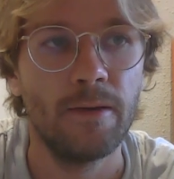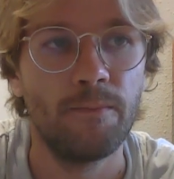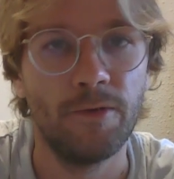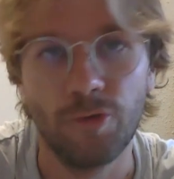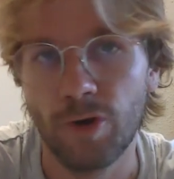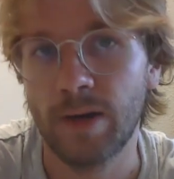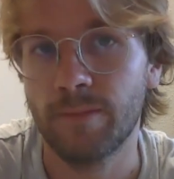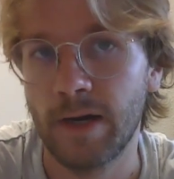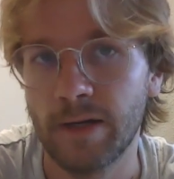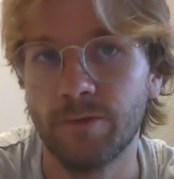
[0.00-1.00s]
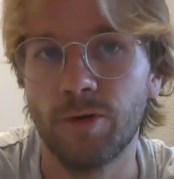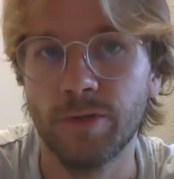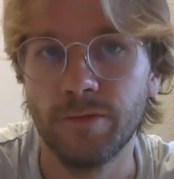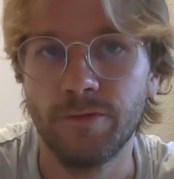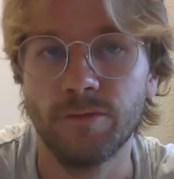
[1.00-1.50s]
Before I
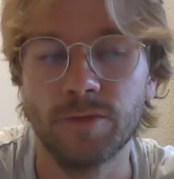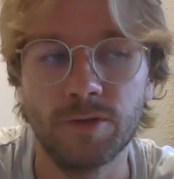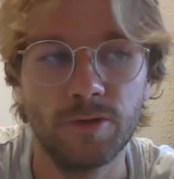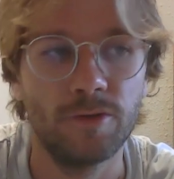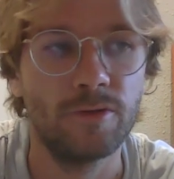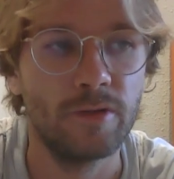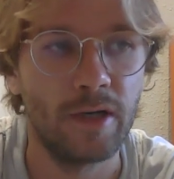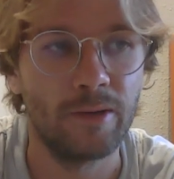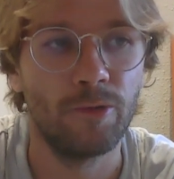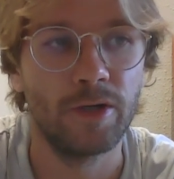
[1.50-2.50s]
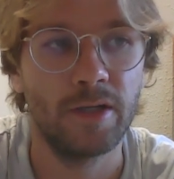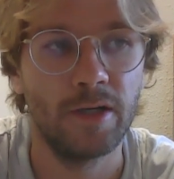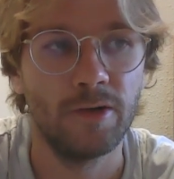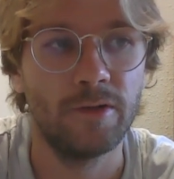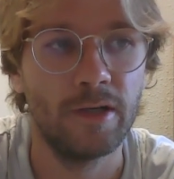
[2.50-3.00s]
enrolled in film school, I worked in a
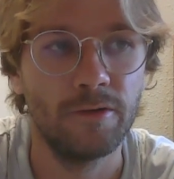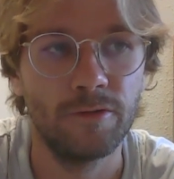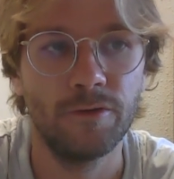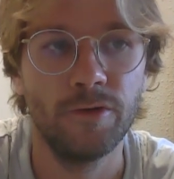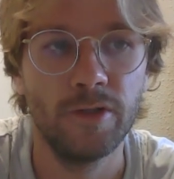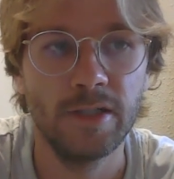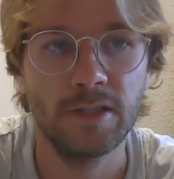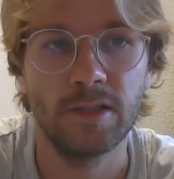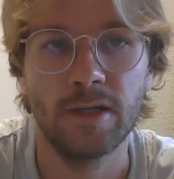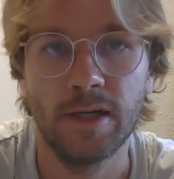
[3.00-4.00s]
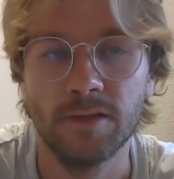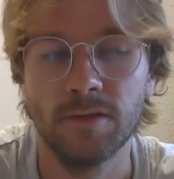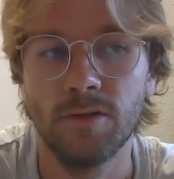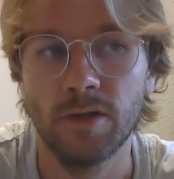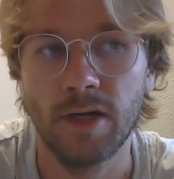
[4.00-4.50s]
hotel for a few years, and I used
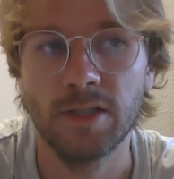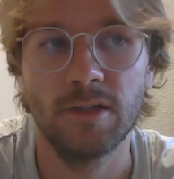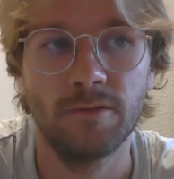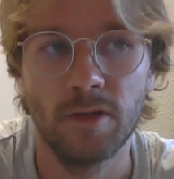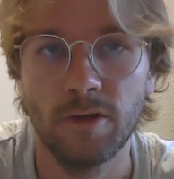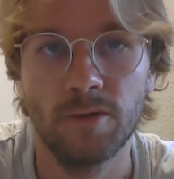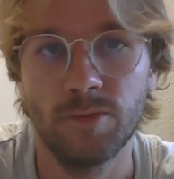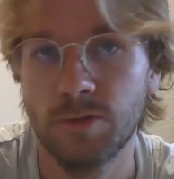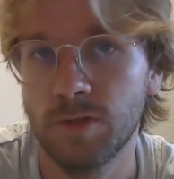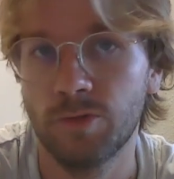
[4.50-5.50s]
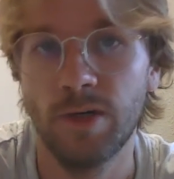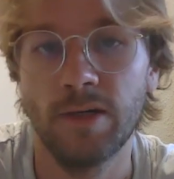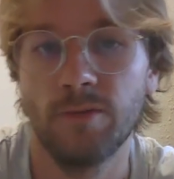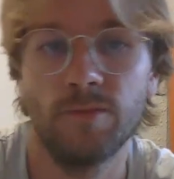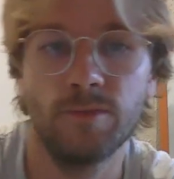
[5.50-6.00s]
to do the night shift a lot, which was
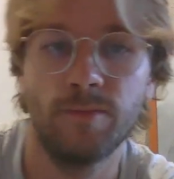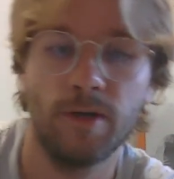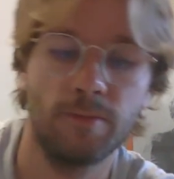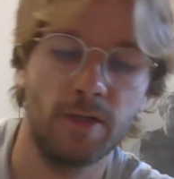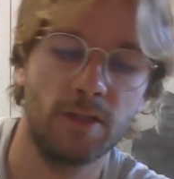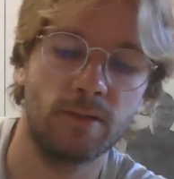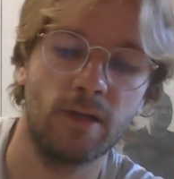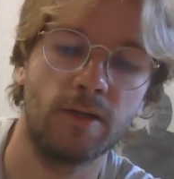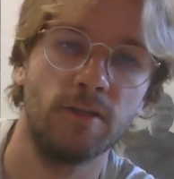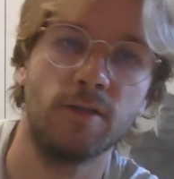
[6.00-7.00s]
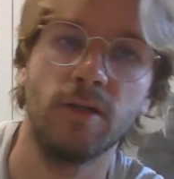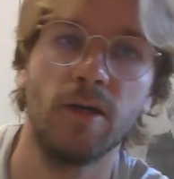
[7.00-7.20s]
great on one part because I could